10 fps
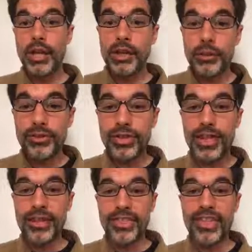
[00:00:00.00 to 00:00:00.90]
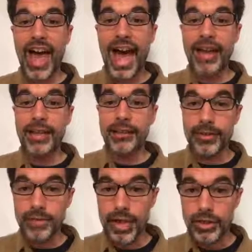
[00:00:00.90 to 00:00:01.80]
seeing that in
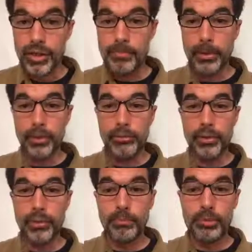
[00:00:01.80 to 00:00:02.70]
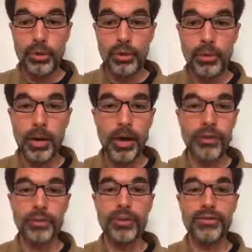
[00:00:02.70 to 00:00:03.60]
this section, boom, boom, boom, all
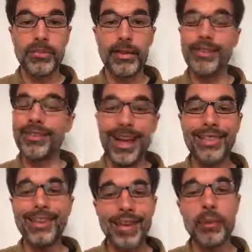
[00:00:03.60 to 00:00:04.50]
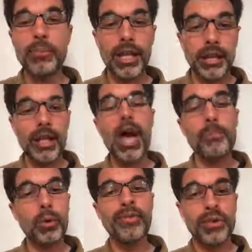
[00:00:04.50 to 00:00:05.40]
those different pieces, I think that would be a
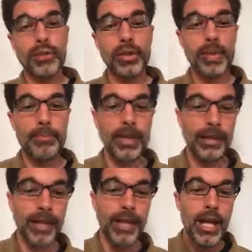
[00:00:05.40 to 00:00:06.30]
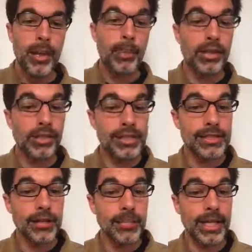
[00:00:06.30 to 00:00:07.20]
lot more visually appealing. But you could
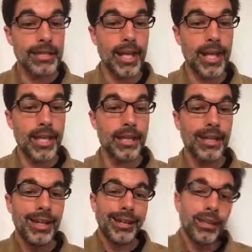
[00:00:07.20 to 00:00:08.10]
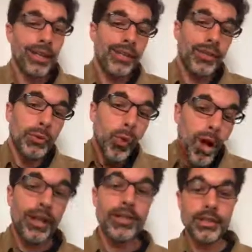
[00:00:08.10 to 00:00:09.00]
still maintain, like if you
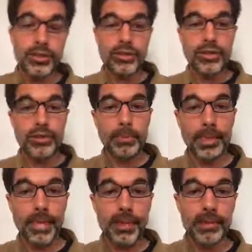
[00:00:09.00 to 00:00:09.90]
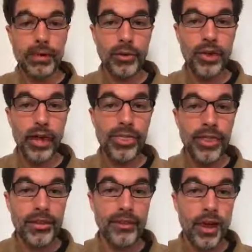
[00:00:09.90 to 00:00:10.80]
wanted to do the duplicate, on
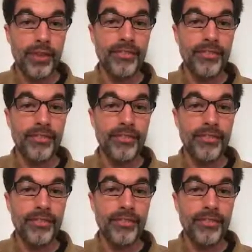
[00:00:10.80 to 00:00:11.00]
the